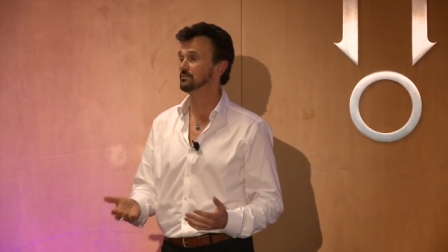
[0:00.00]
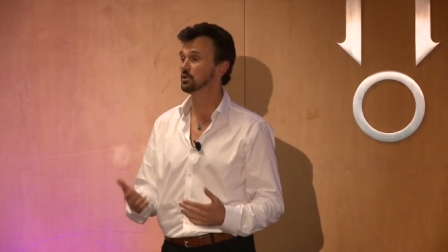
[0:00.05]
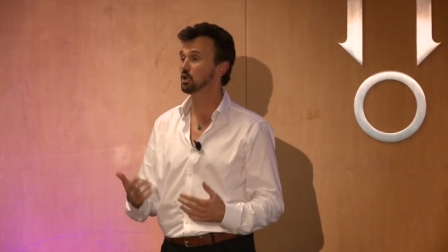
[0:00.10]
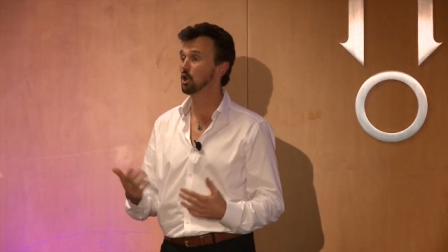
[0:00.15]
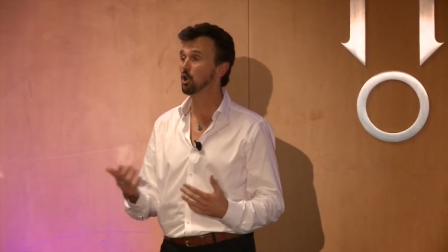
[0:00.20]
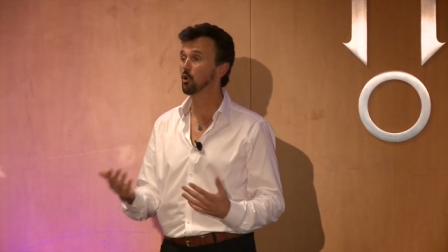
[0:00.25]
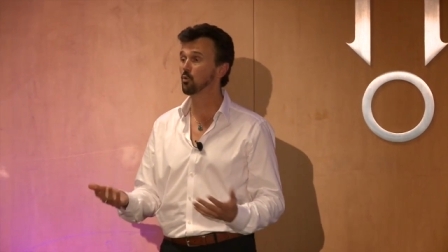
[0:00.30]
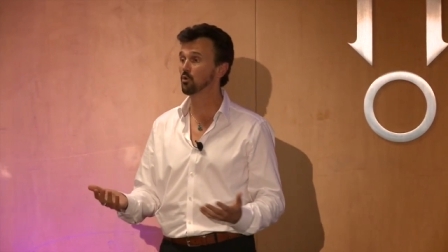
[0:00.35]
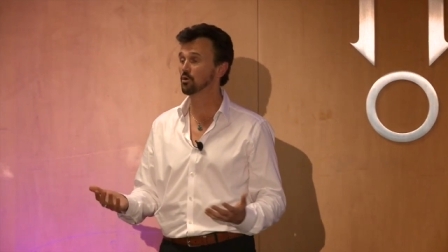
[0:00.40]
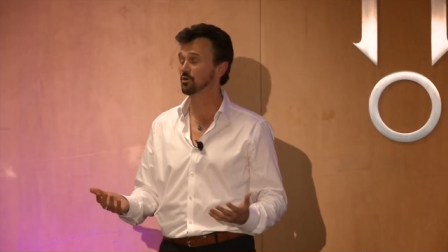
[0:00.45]

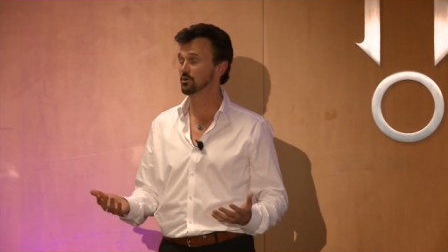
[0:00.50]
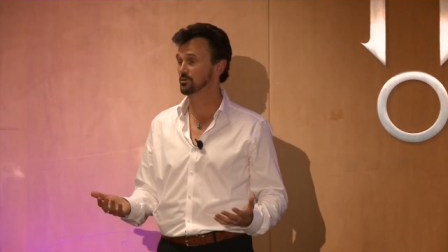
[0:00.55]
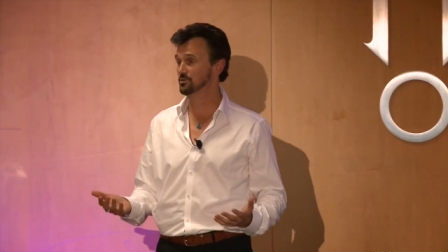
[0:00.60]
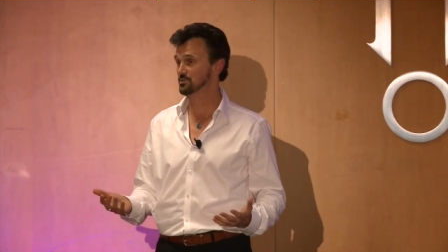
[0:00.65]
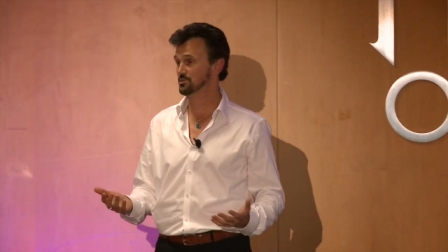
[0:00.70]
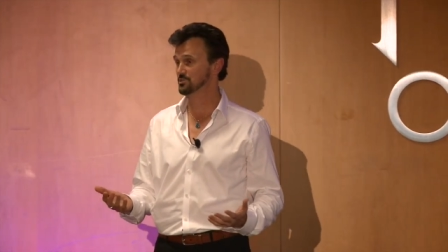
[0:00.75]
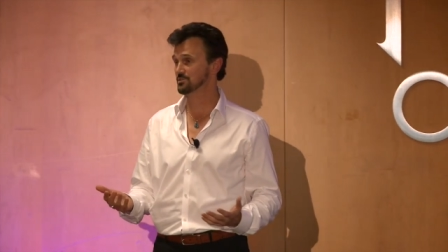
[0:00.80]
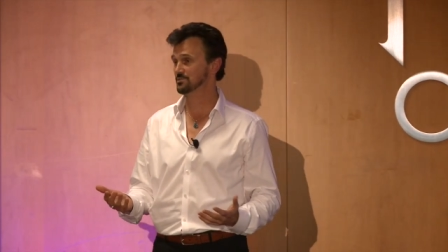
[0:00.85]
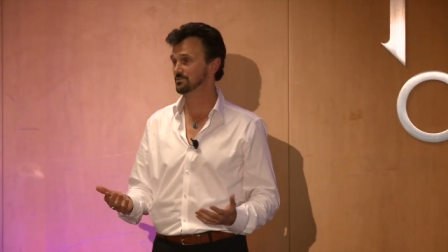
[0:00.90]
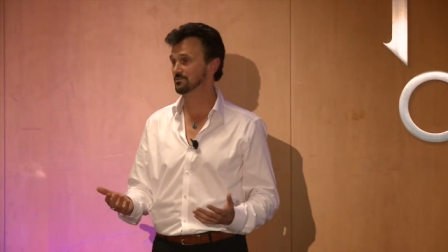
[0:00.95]

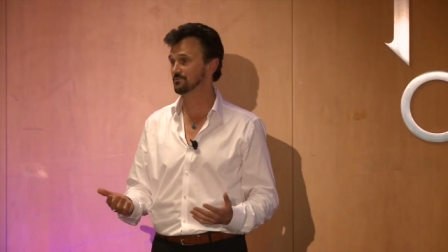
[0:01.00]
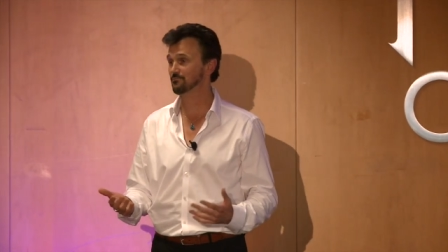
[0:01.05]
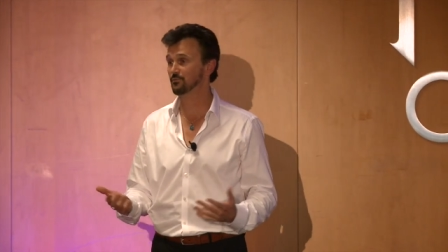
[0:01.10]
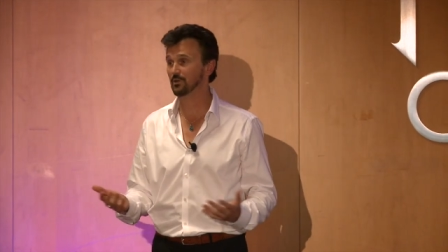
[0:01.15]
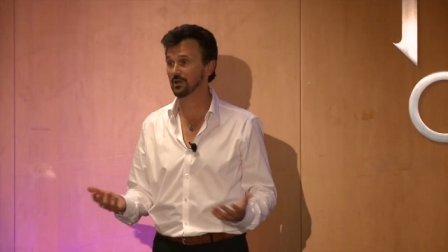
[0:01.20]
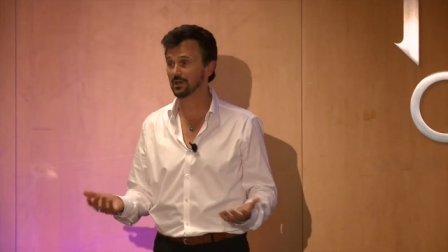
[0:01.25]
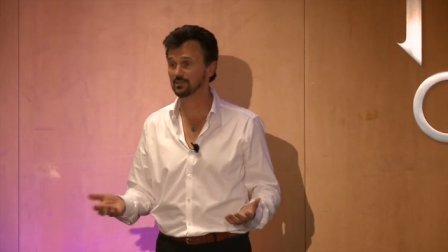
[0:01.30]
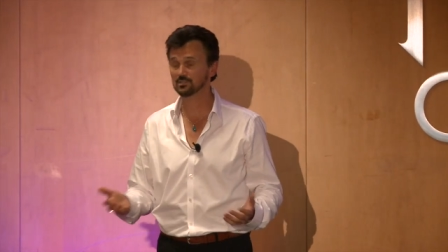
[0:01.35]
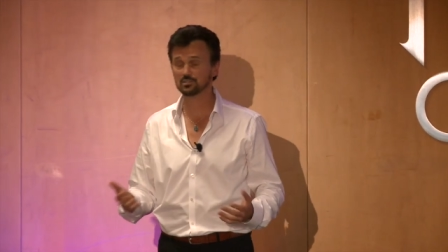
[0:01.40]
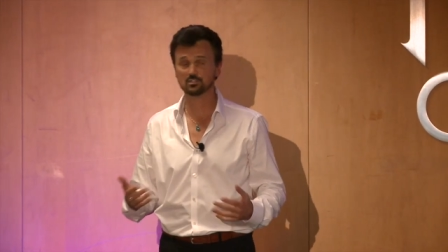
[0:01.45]
coworkers,
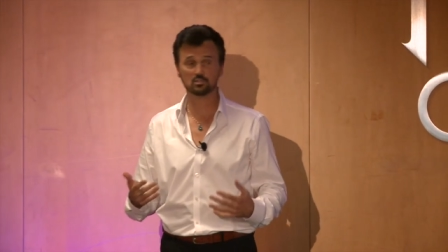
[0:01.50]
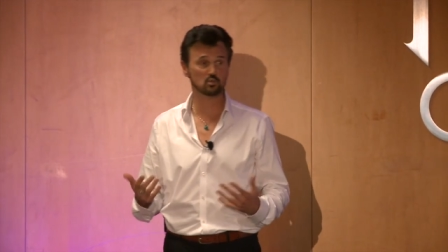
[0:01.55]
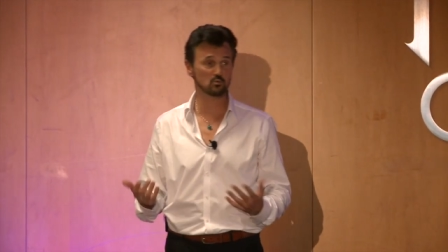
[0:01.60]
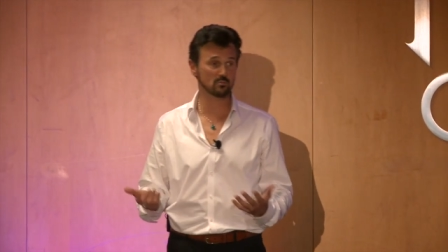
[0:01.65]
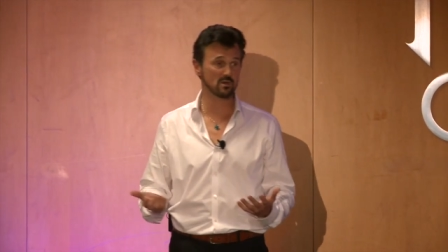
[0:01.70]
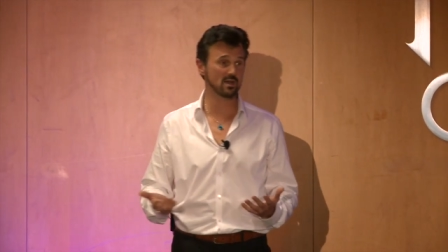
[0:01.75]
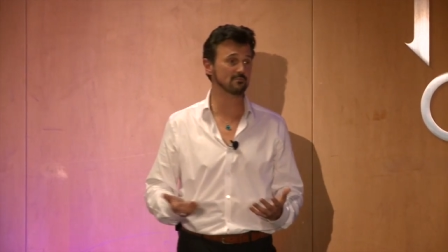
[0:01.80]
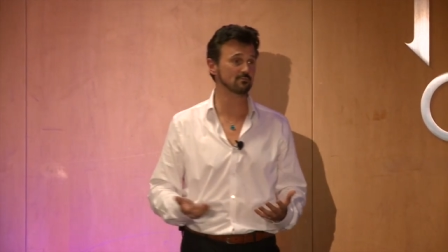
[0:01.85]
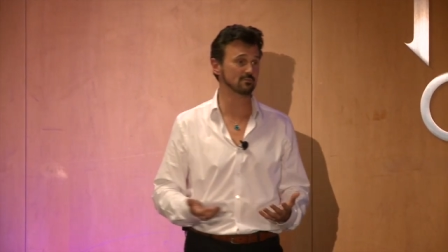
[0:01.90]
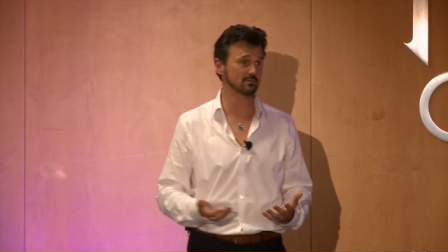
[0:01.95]
friends,
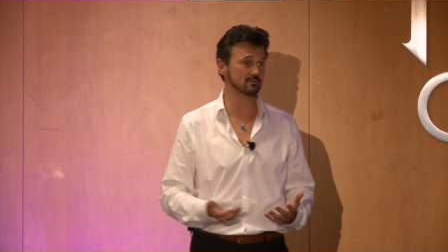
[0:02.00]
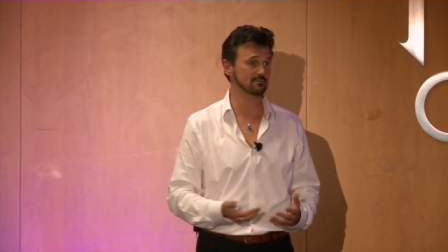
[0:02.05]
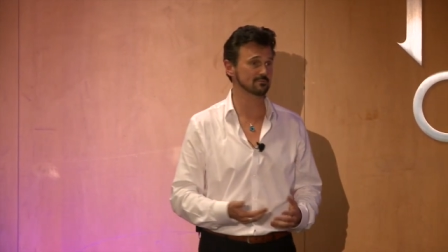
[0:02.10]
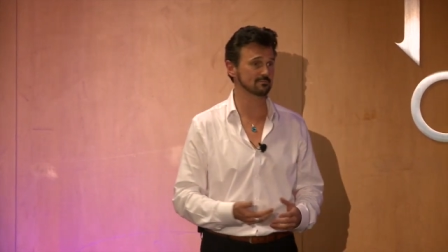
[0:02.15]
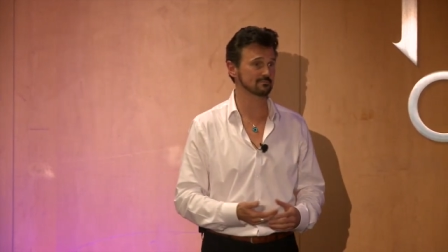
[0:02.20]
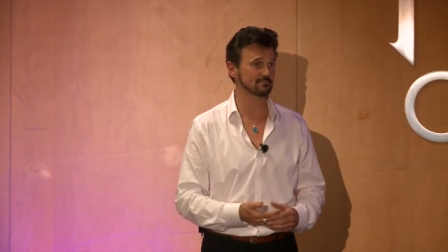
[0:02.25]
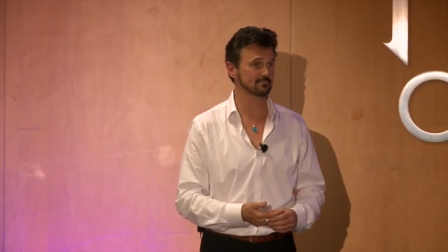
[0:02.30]
whomever.